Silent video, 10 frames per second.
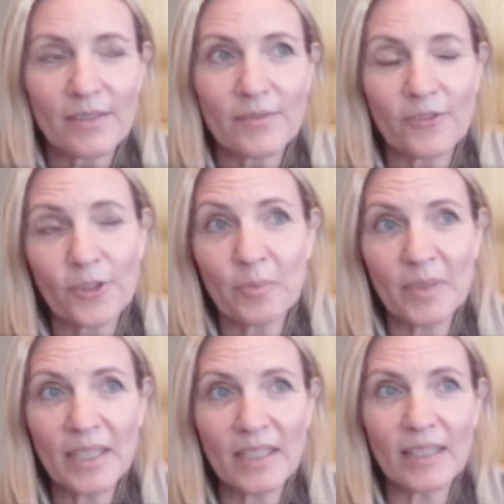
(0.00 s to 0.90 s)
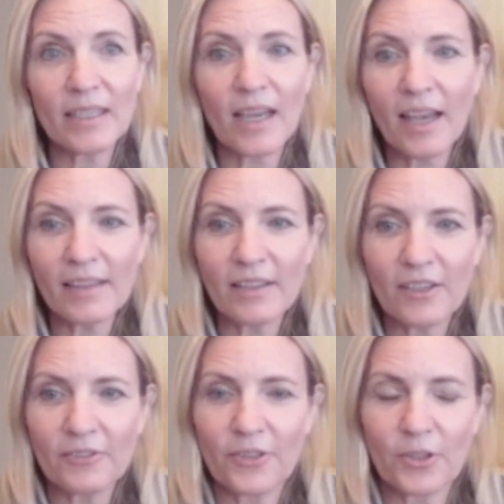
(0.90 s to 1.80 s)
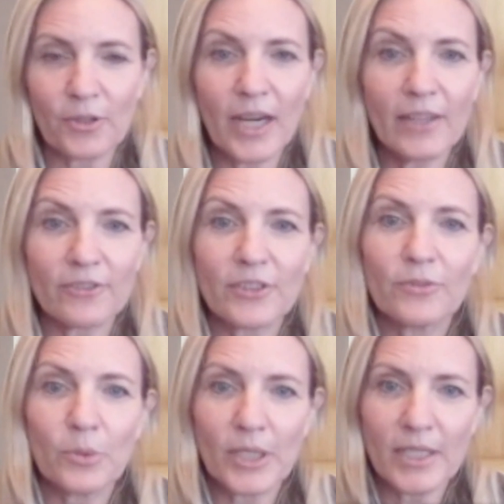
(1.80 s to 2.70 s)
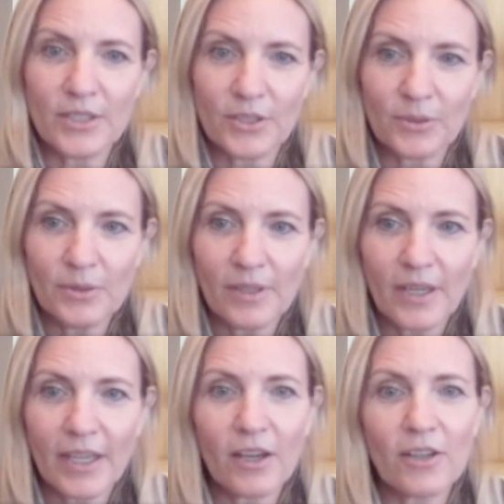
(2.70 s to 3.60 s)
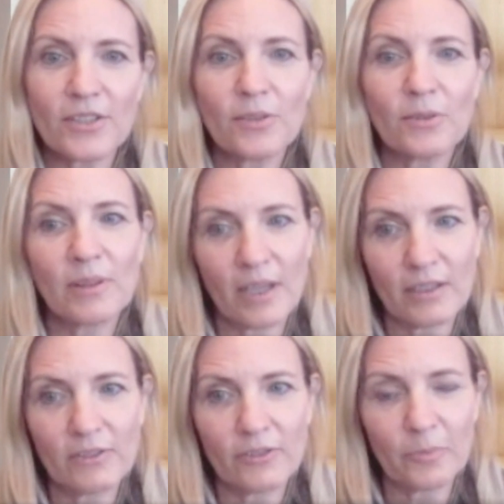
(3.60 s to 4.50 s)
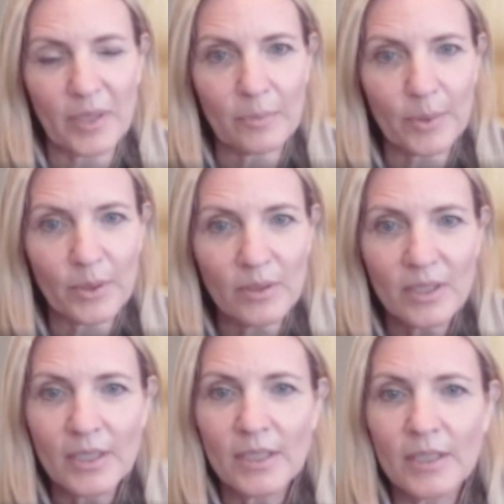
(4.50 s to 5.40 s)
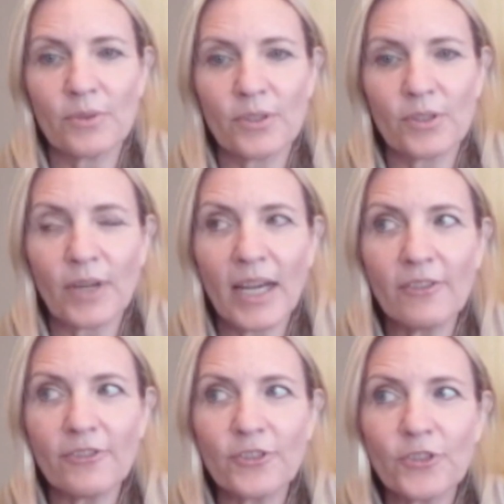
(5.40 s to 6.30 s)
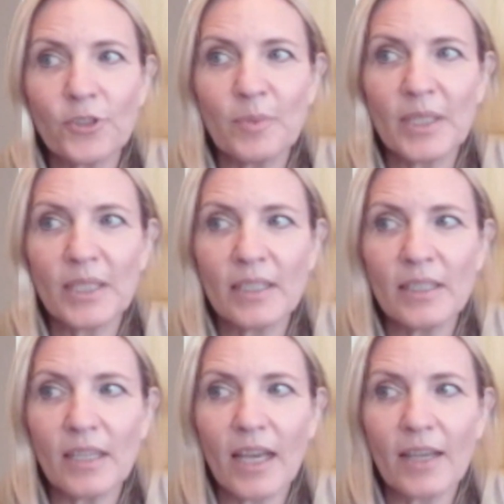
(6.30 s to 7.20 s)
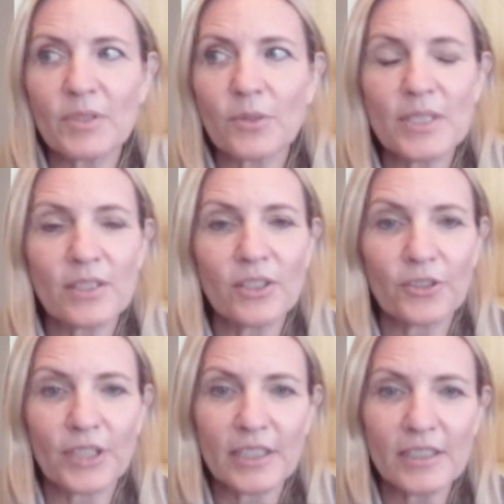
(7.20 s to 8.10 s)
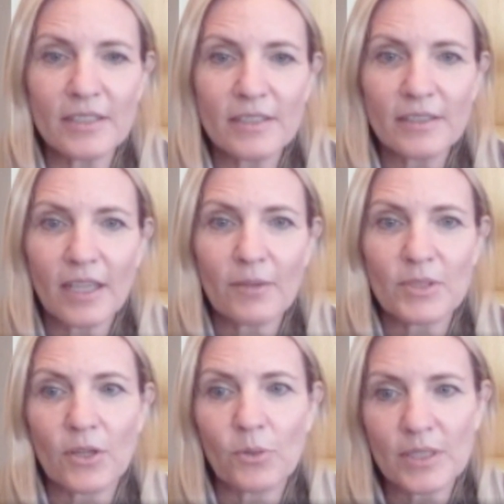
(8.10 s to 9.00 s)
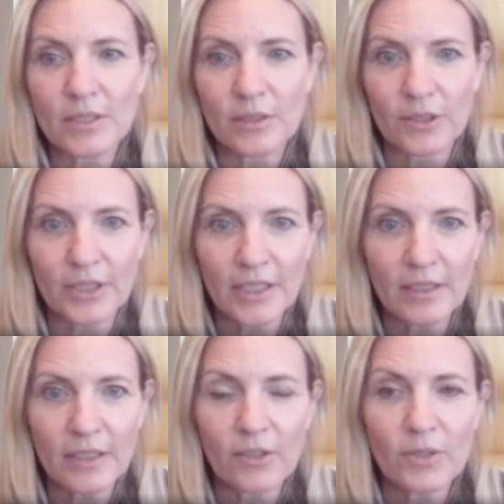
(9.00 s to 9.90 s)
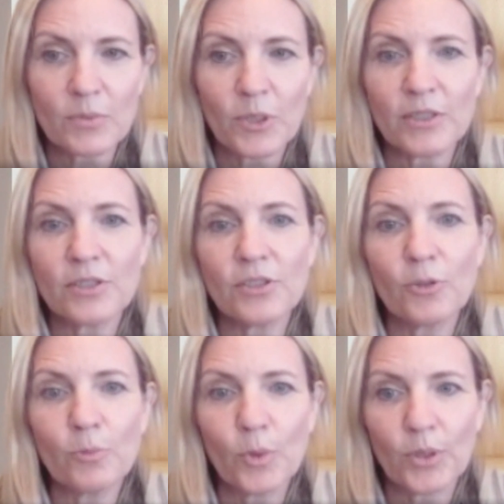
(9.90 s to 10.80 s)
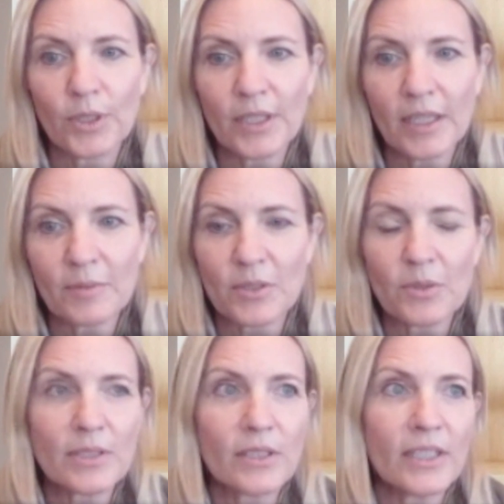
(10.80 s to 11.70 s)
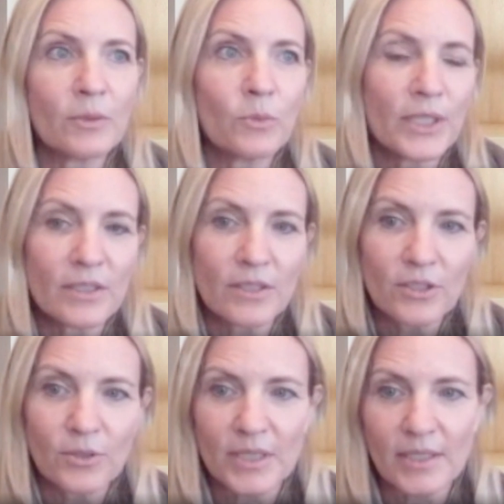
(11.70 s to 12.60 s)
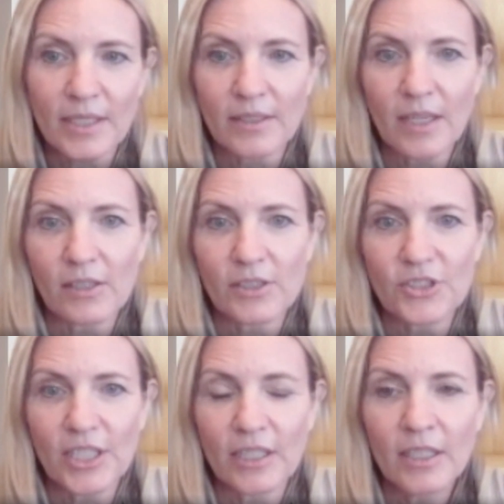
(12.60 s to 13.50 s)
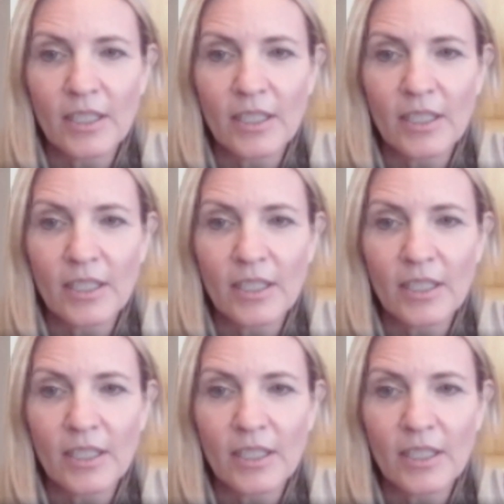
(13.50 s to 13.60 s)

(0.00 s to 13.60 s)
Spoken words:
For me, I love the craft of what I do. I also love people. The craft for me, I was always curious. I was always learning. I always wanted to know more. I was always looking at what is the newest technology.